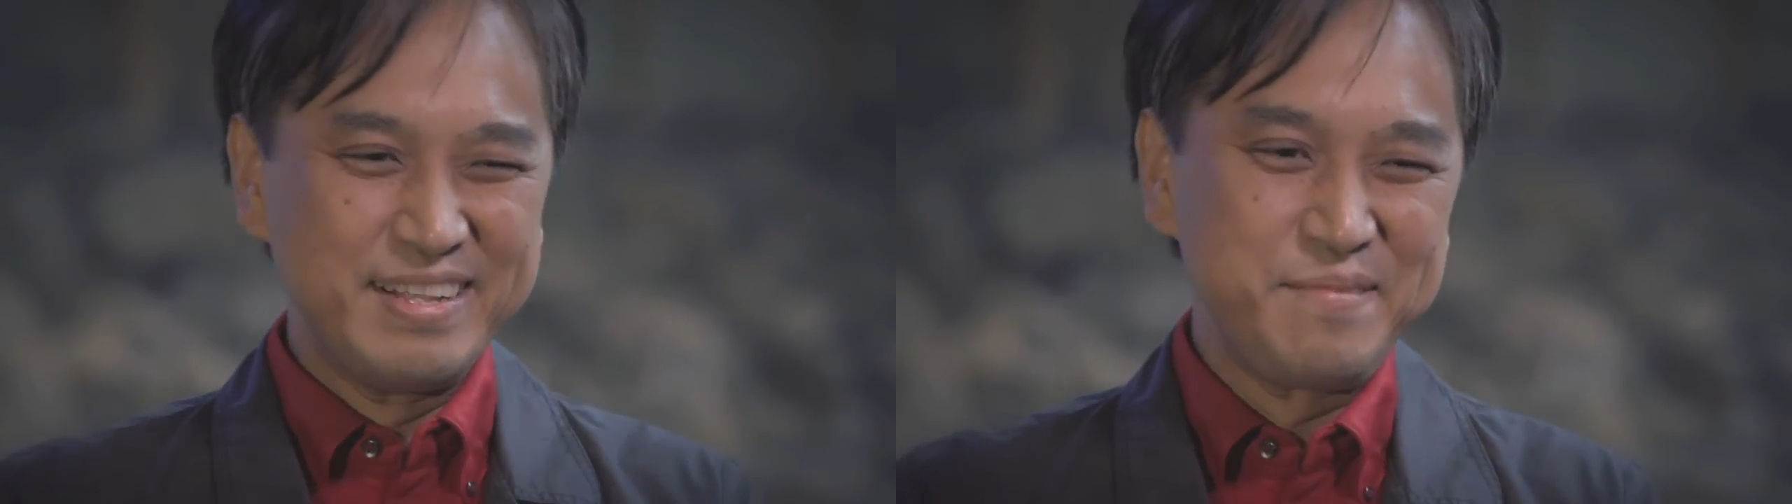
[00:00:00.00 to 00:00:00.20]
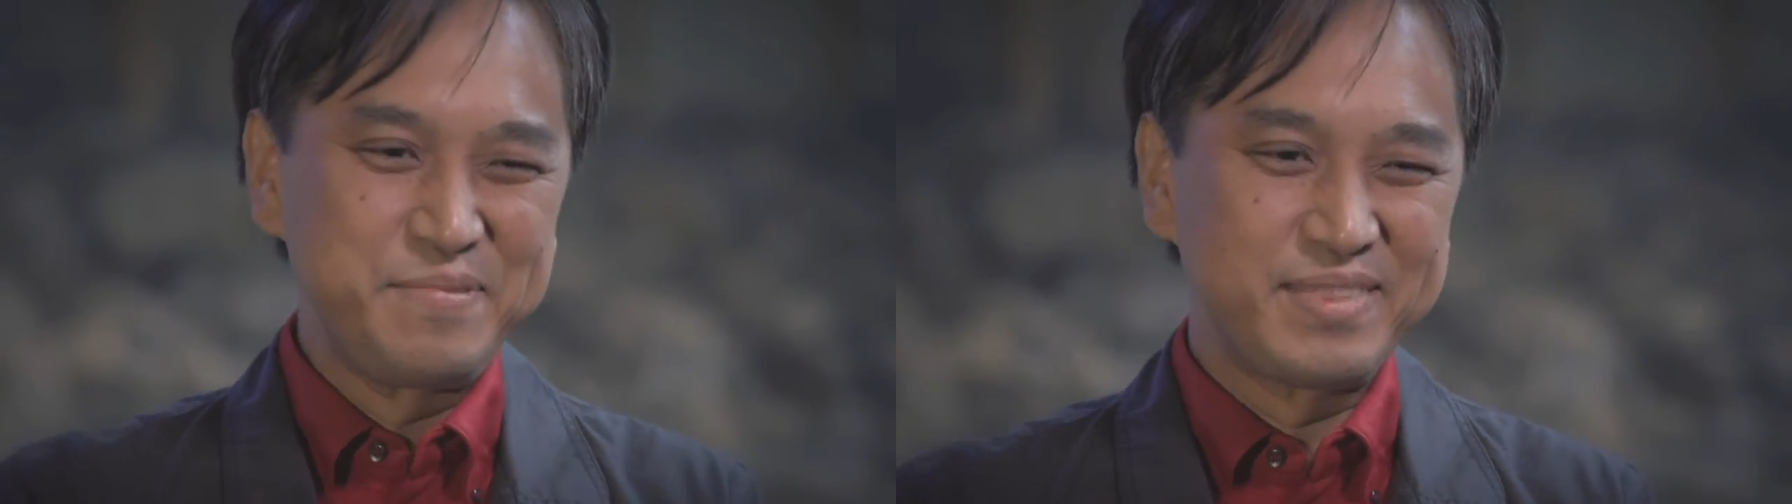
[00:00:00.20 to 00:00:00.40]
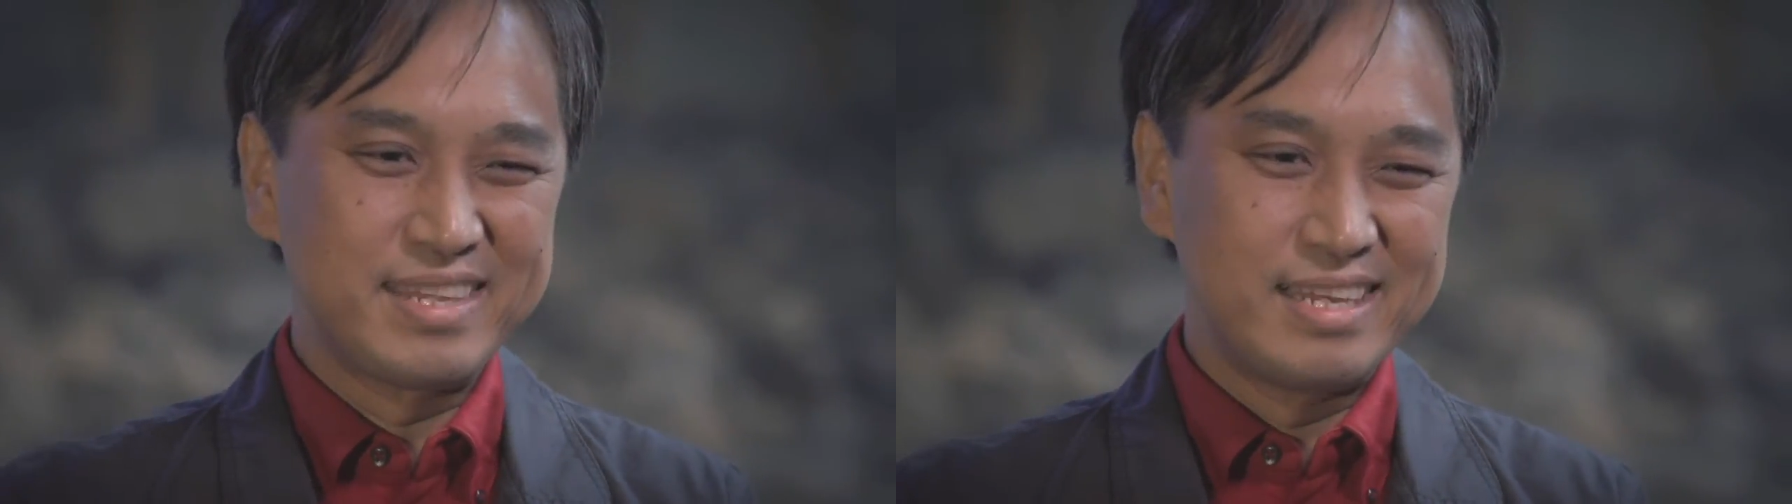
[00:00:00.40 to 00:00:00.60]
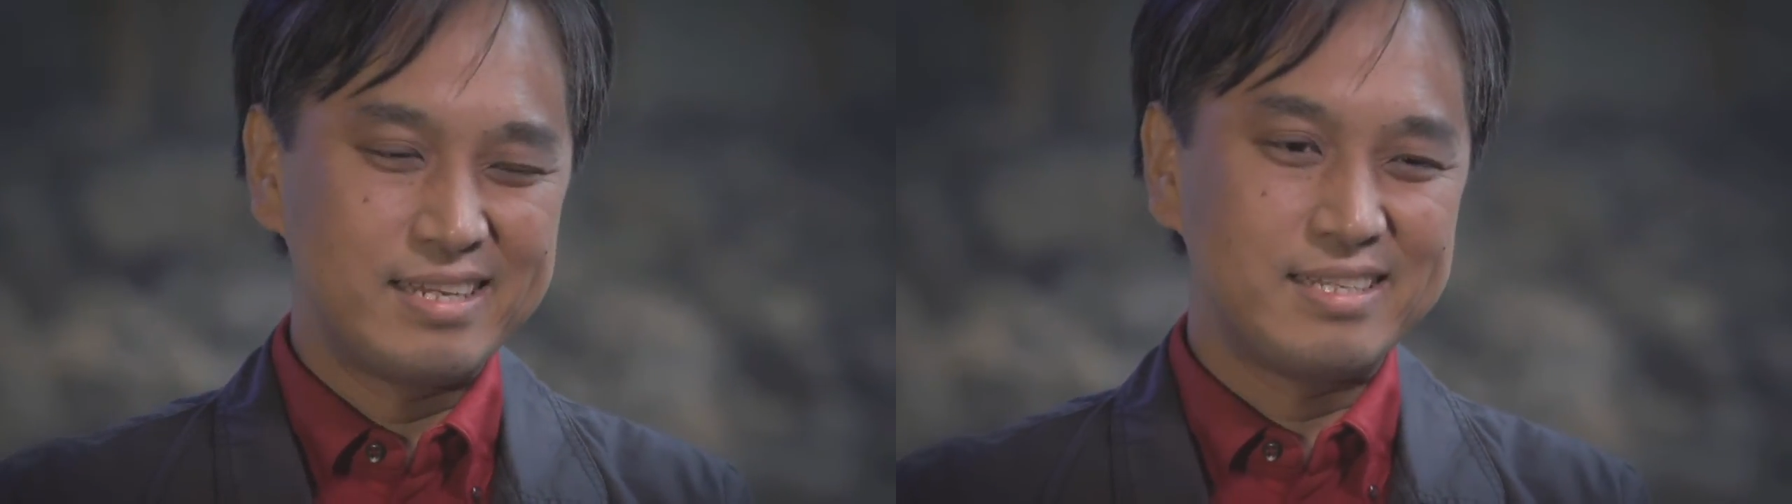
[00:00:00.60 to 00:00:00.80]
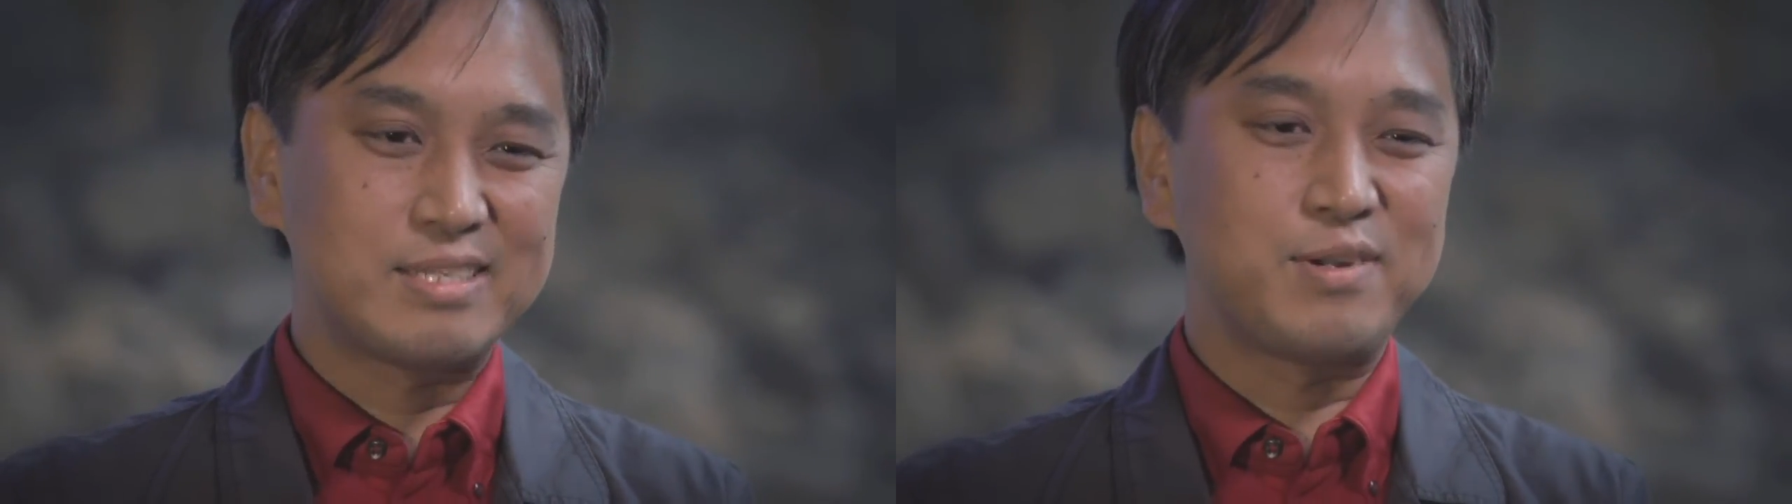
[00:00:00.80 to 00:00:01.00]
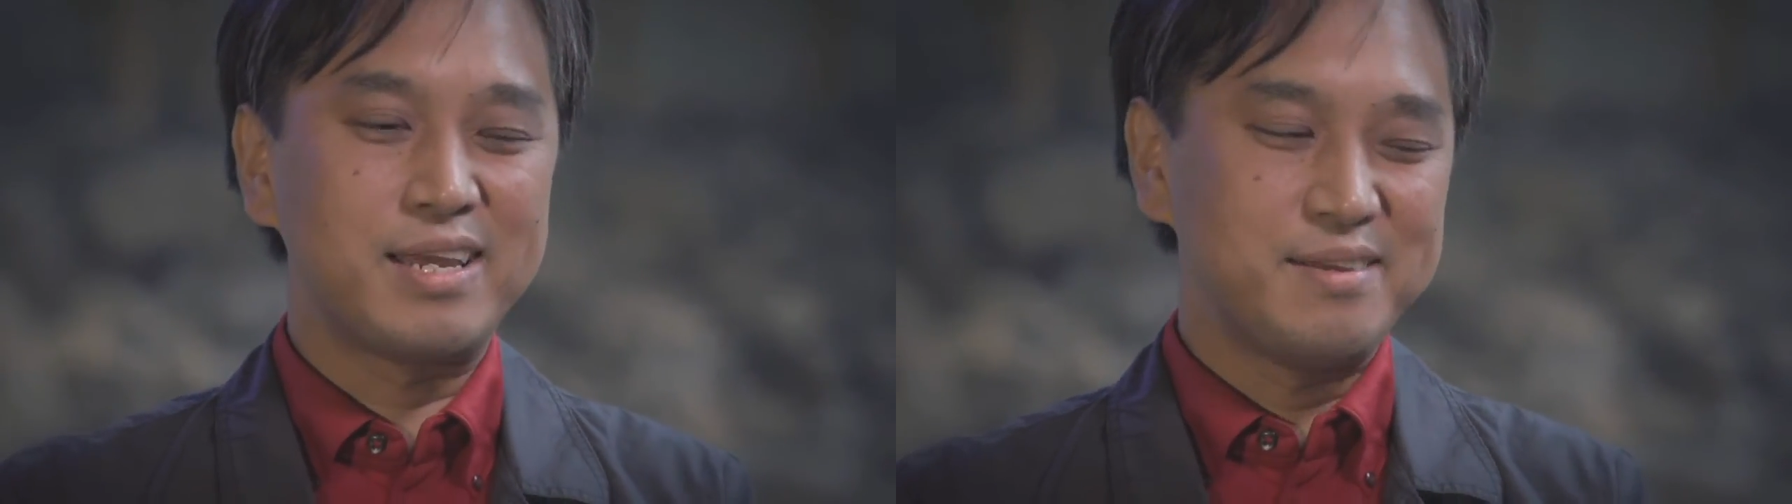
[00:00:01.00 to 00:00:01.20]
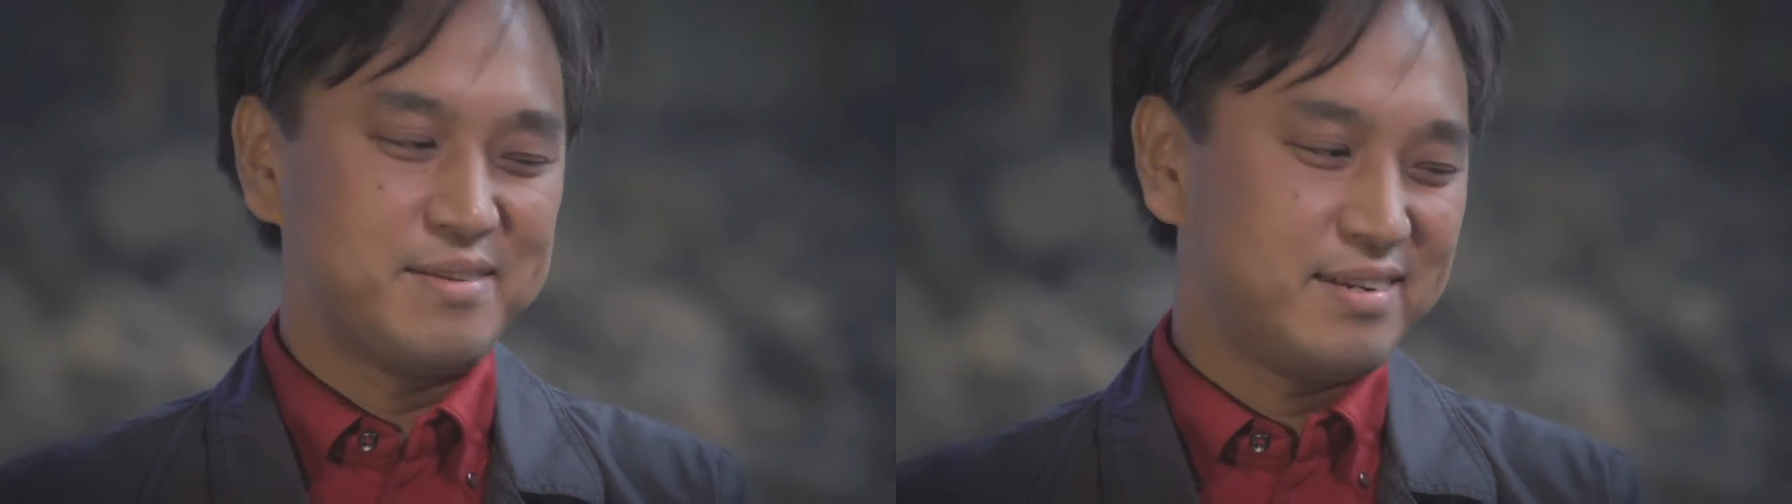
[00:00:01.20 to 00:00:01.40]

out the parking tickets.